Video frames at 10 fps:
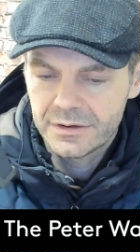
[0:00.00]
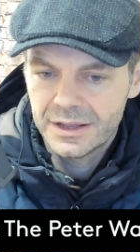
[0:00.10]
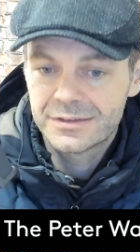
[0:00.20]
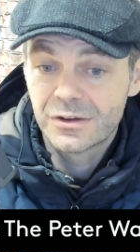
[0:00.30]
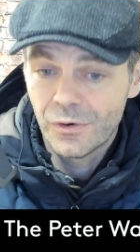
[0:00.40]

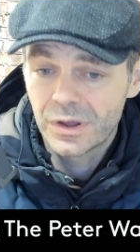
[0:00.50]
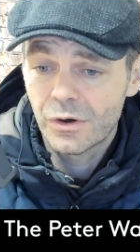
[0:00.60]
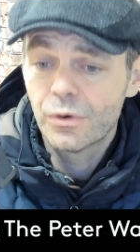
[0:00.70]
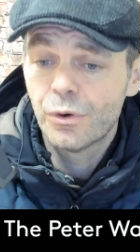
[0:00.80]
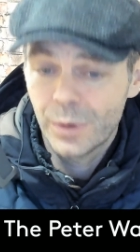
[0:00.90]
it's going to go
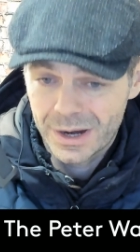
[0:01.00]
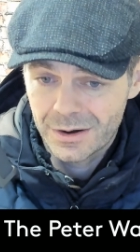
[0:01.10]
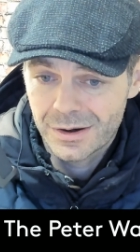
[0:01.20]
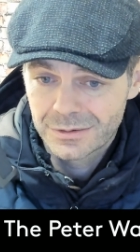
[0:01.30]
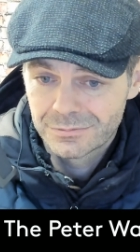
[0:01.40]
quicker,
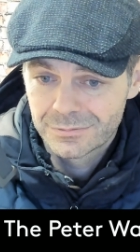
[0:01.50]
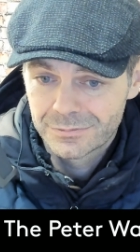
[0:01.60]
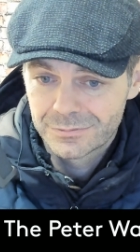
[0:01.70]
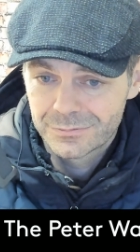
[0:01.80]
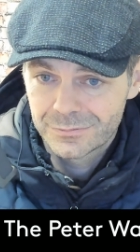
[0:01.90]

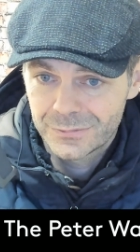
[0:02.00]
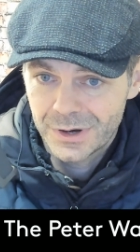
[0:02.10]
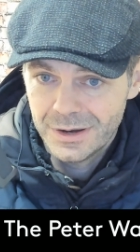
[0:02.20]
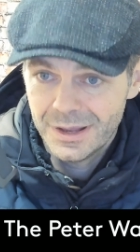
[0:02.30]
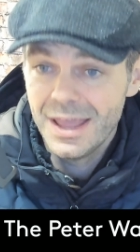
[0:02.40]

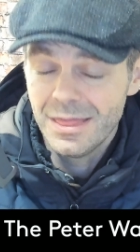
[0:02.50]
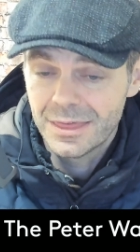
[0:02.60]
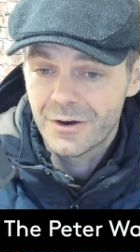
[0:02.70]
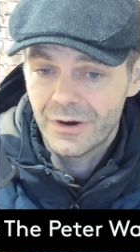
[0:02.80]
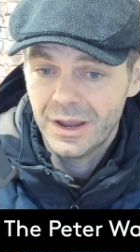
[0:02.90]
right? In
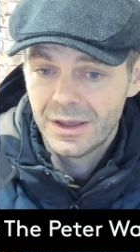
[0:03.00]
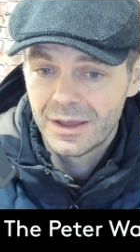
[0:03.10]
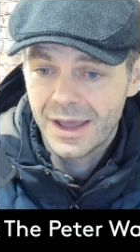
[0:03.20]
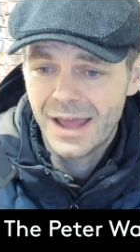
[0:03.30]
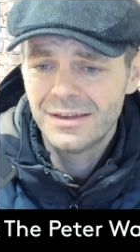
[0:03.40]
theory. And